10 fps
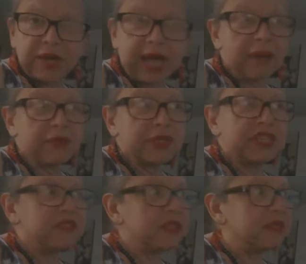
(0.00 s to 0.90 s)
i wouldn't
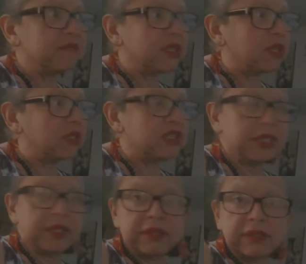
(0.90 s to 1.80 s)
even
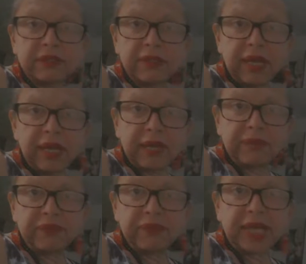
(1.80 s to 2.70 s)
consider
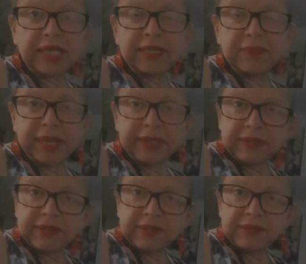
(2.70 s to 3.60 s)
um, an
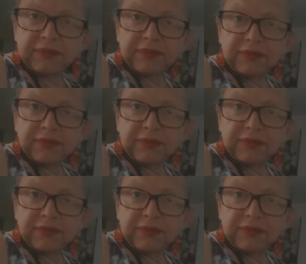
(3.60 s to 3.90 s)
independence